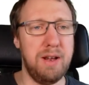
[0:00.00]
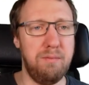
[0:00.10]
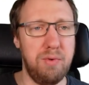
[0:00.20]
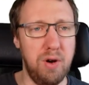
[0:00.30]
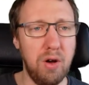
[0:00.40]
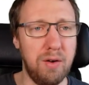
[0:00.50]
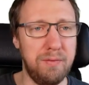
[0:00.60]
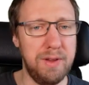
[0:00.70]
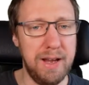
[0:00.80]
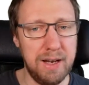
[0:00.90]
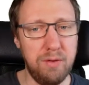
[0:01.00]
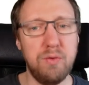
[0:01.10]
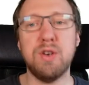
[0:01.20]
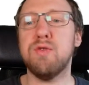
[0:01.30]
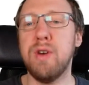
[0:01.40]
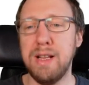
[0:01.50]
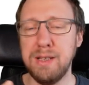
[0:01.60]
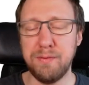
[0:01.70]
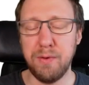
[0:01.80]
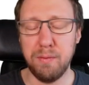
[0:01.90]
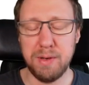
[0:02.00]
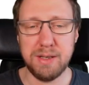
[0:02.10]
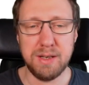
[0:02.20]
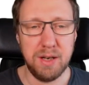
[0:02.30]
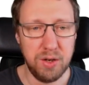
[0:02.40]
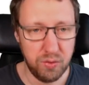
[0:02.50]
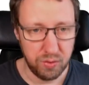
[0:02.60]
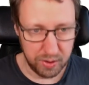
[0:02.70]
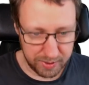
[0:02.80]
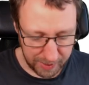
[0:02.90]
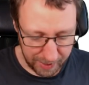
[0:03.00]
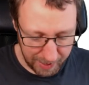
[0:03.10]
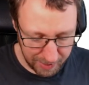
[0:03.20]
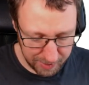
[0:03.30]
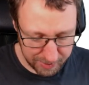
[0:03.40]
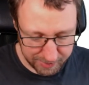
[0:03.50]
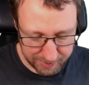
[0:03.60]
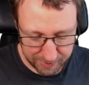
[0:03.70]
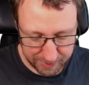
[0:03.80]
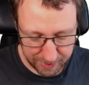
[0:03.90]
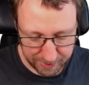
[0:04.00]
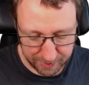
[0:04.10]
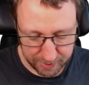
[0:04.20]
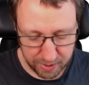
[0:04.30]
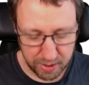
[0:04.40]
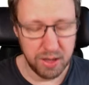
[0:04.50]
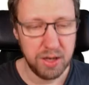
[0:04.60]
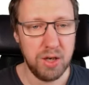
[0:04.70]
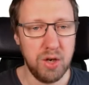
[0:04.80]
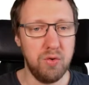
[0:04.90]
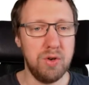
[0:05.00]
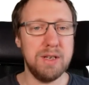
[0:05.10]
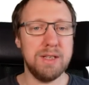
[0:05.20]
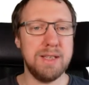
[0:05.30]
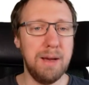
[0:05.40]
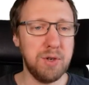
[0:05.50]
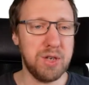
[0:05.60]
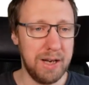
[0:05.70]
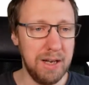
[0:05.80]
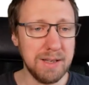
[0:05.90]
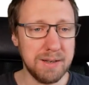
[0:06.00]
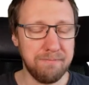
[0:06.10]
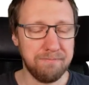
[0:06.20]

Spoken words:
log of data. We transform this to n synthetic new sub-channels.